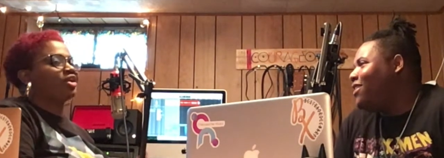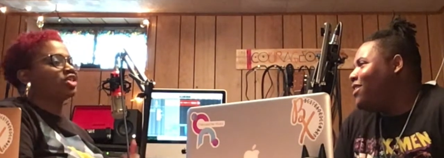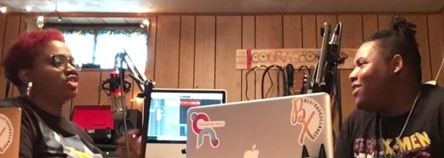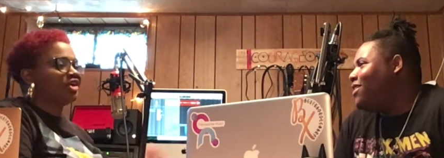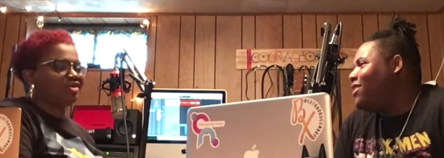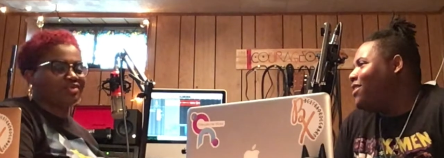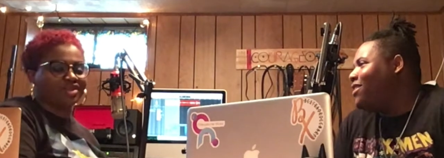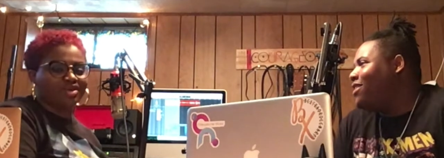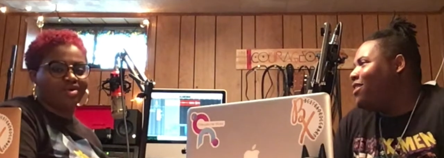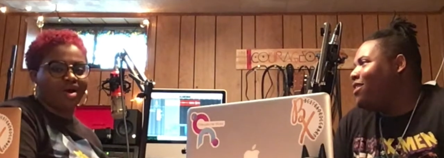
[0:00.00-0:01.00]
Speaker 1: sharing
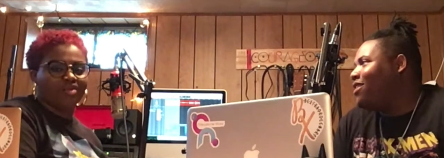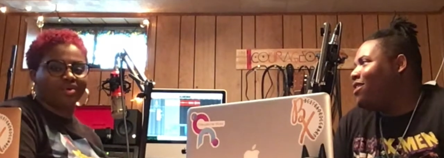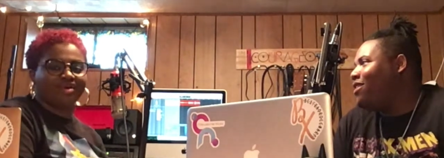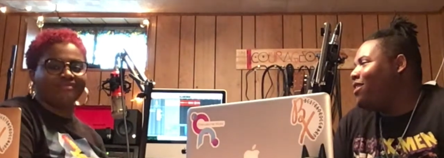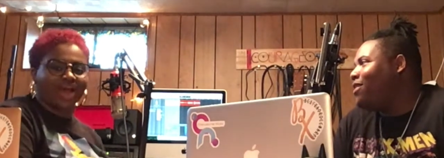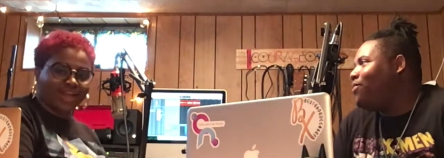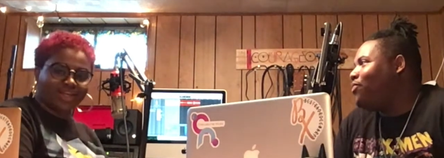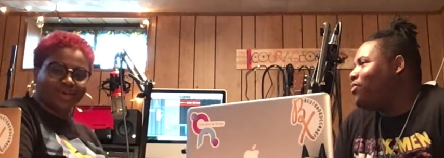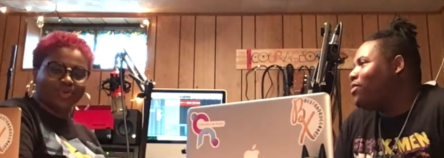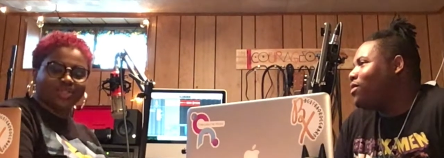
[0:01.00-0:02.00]
with you all and we're
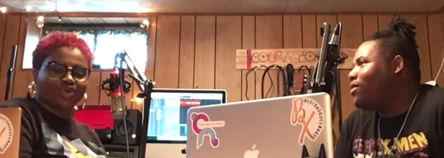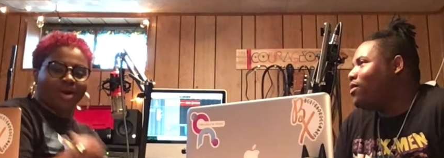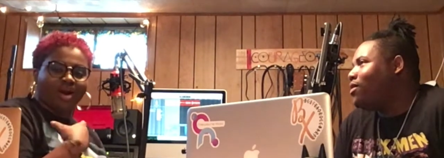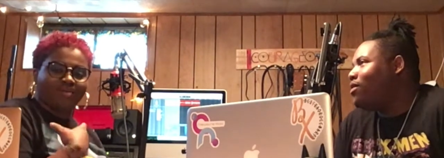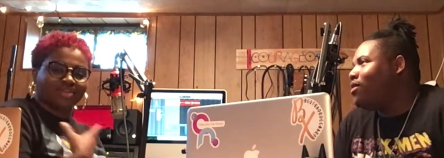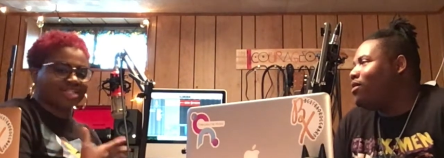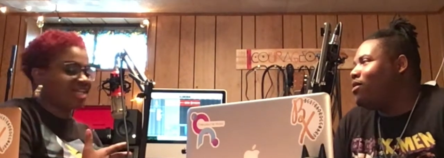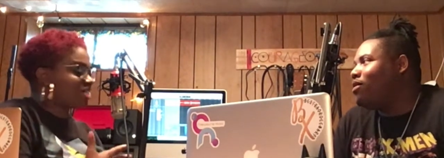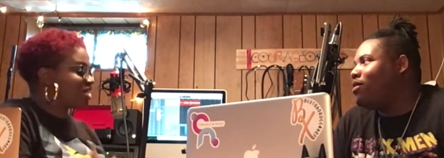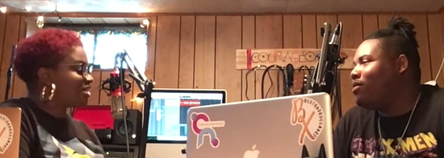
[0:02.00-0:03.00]
inviting you into our
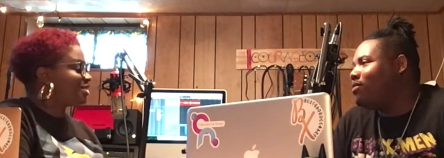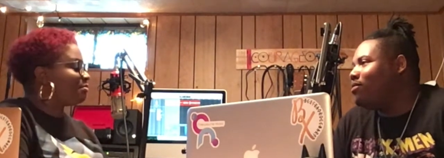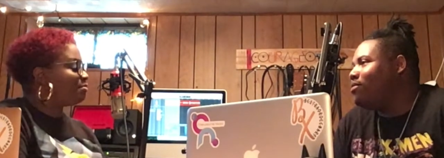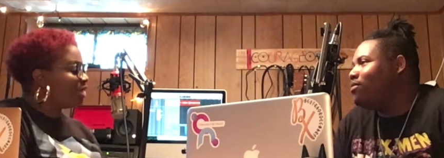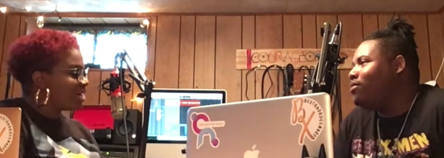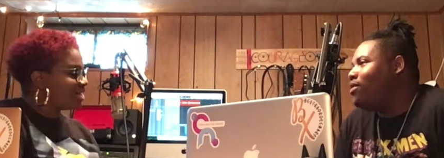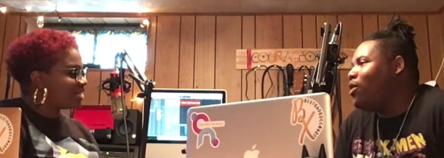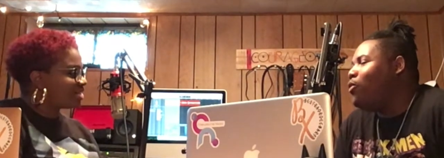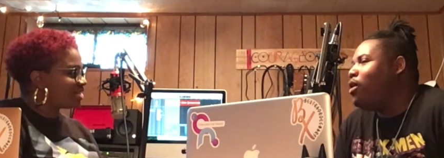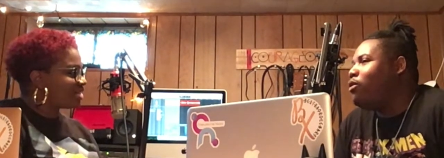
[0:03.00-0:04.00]
conversations, but
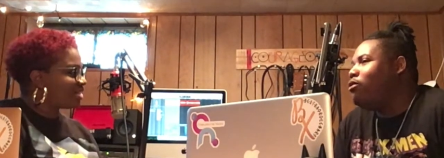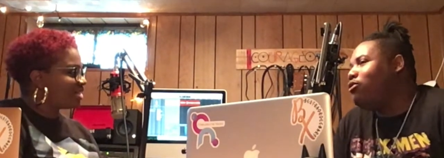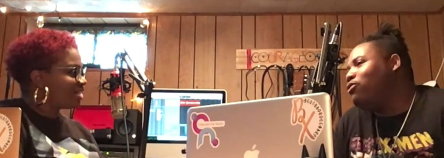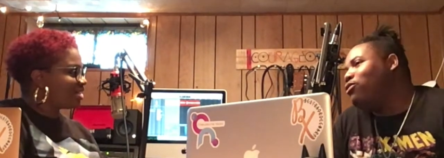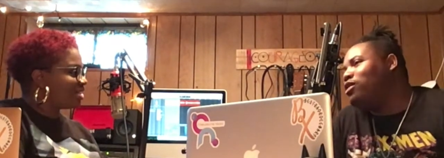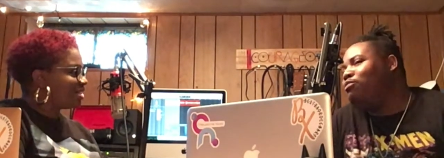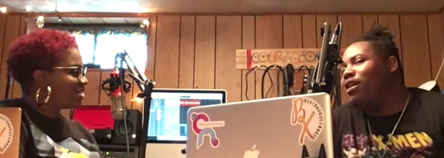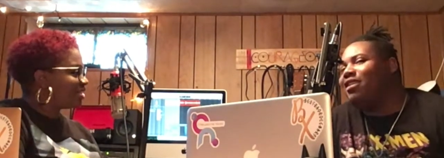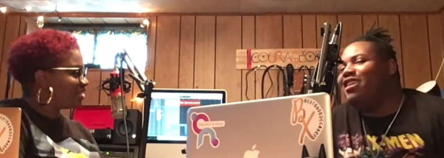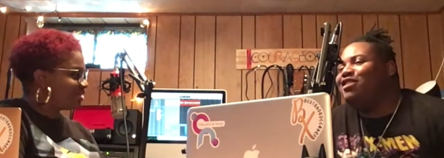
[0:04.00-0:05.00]
Speaker 2: we will
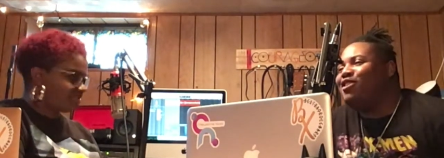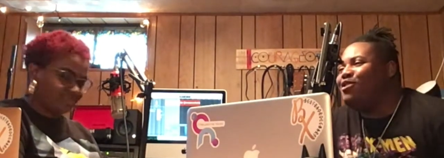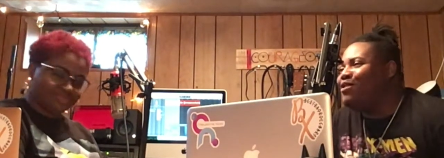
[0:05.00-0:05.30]
respect each other's